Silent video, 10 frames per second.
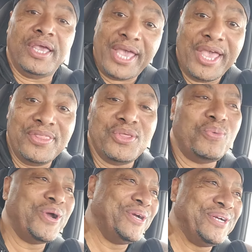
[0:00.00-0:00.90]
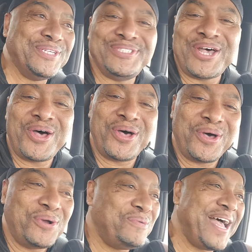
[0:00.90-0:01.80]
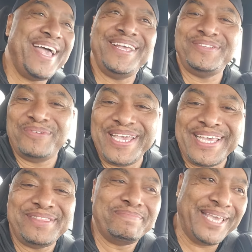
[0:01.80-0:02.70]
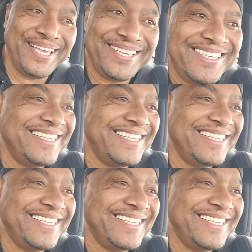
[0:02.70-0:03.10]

And the world's all right with me.